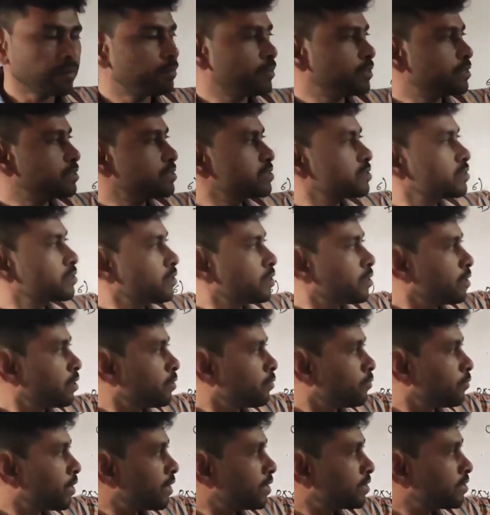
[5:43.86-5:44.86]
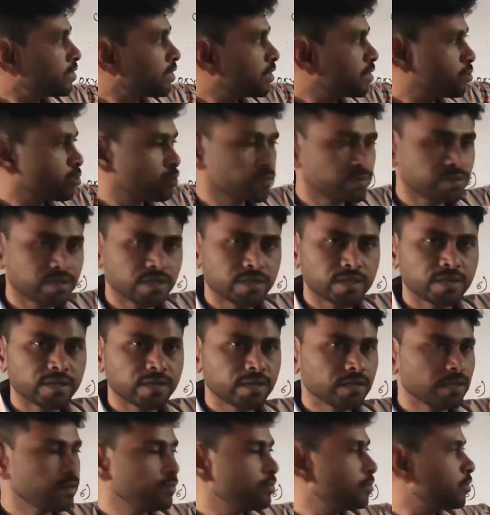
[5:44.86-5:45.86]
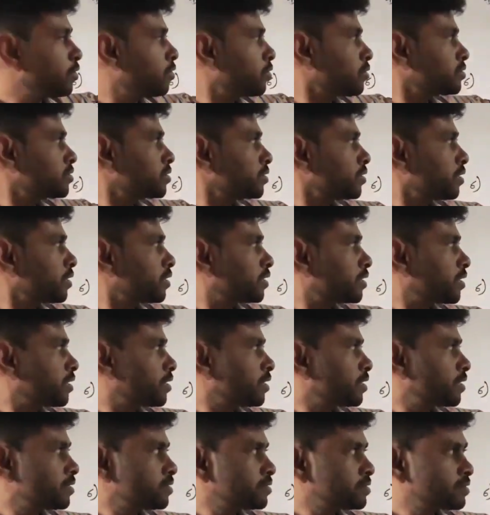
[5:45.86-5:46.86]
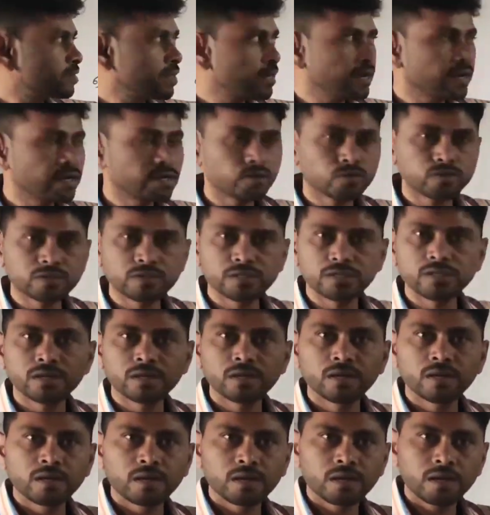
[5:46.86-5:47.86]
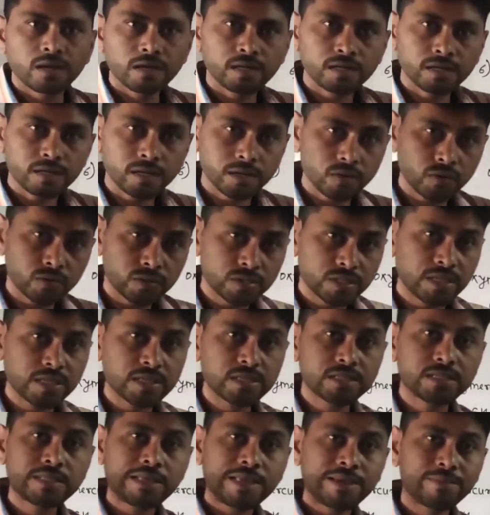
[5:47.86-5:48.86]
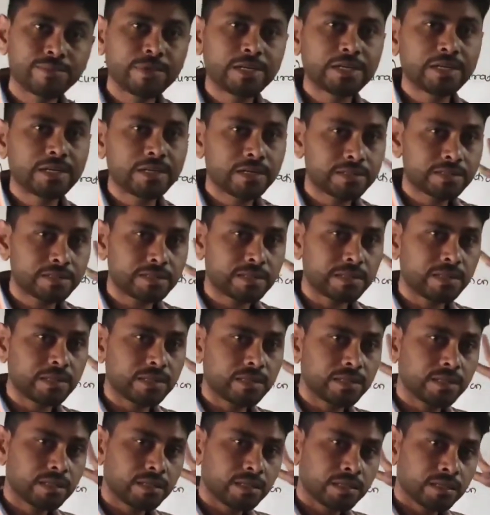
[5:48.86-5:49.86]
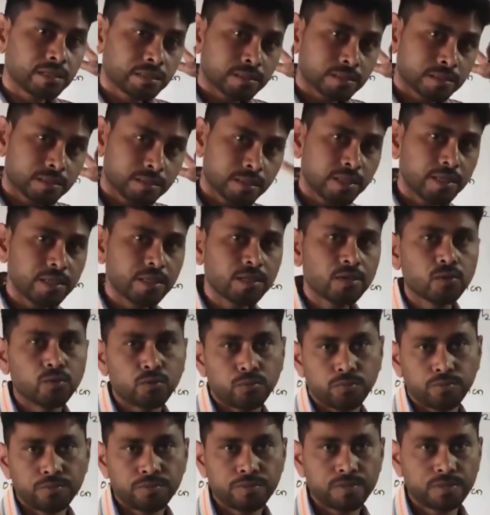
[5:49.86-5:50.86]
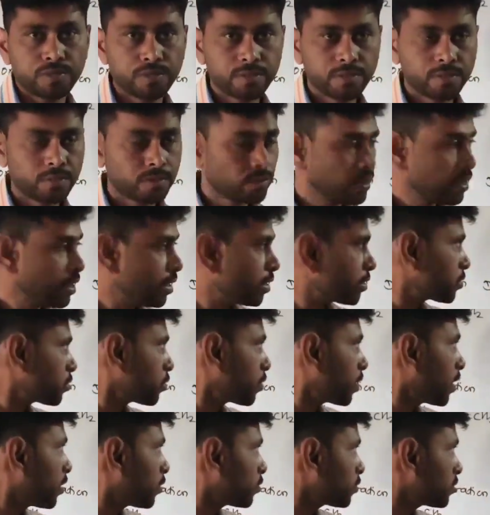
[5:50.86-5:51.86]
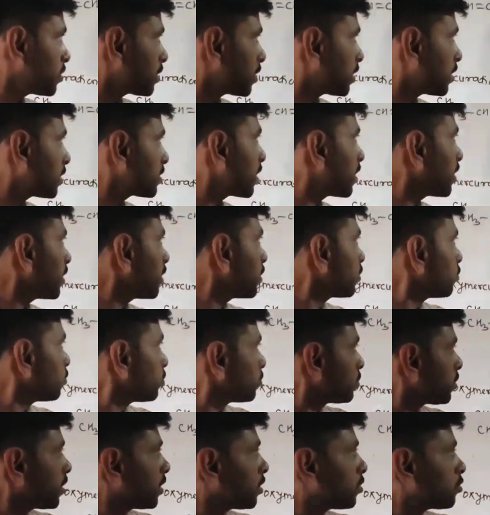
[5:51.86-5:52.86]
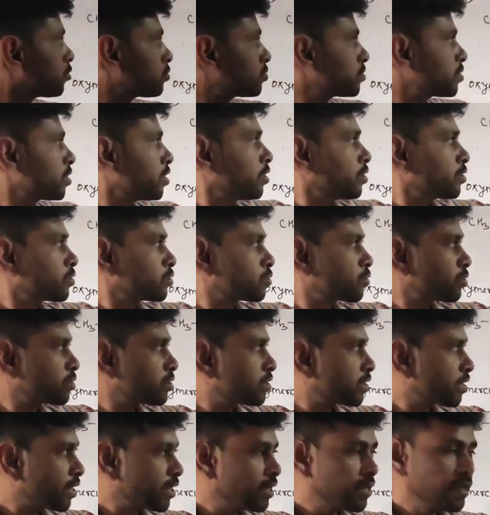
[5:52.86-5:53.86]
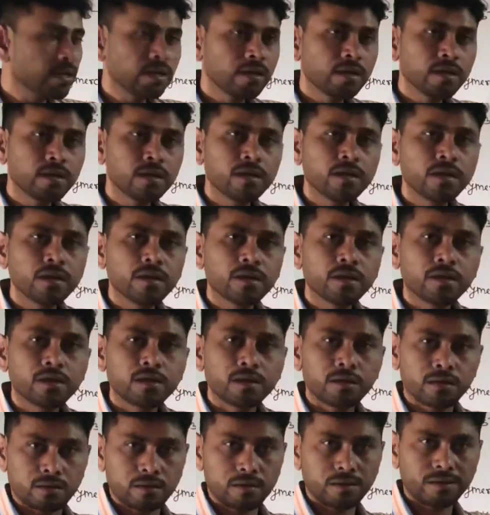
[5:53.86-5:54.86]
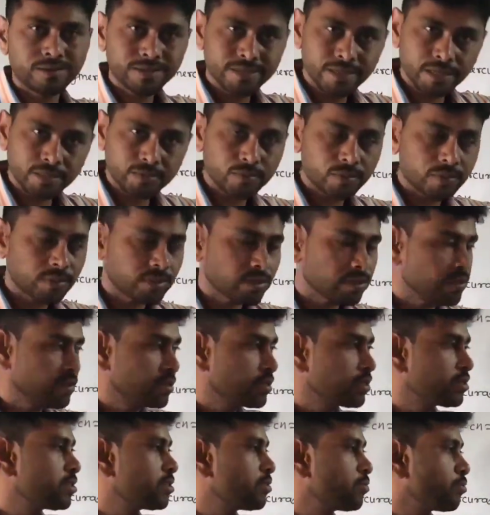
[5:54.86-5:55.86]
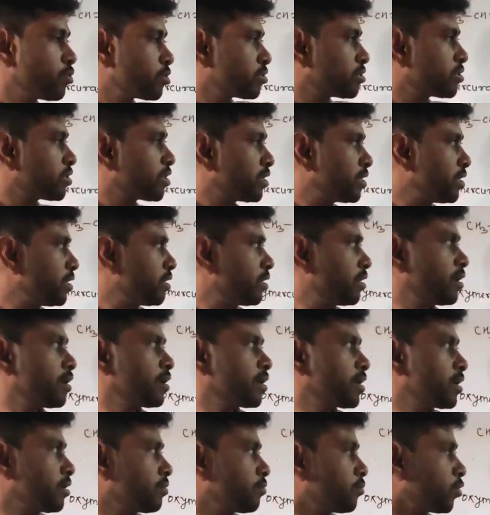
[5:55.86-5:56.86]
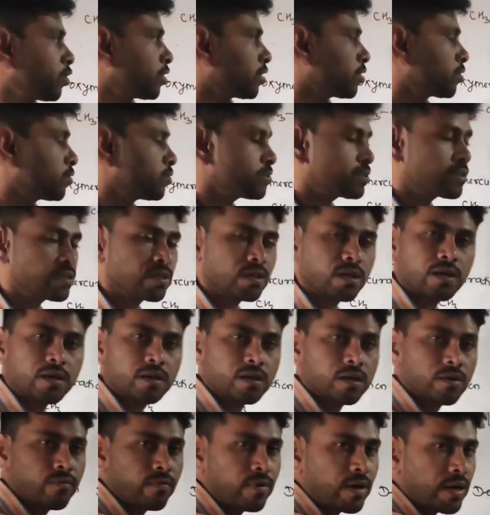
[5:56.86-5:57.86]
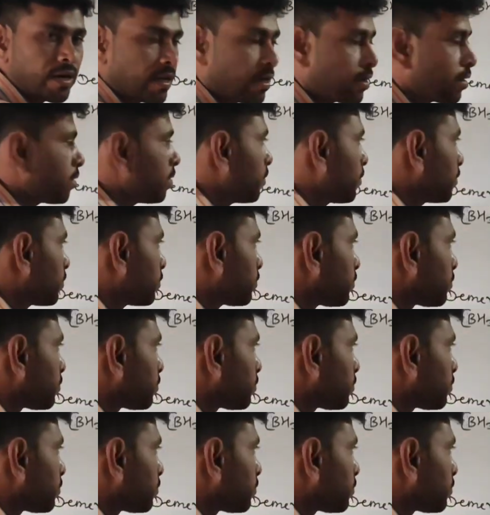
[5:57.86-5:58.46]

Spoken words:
happens, why 3 groups are needed, because it contains 3 hydrogen, it reduces simultaneously 3 groups. Okay, so hydrogen gets added to 3 groups, so 3 unsaturated system or 3 alkene molecules are required here.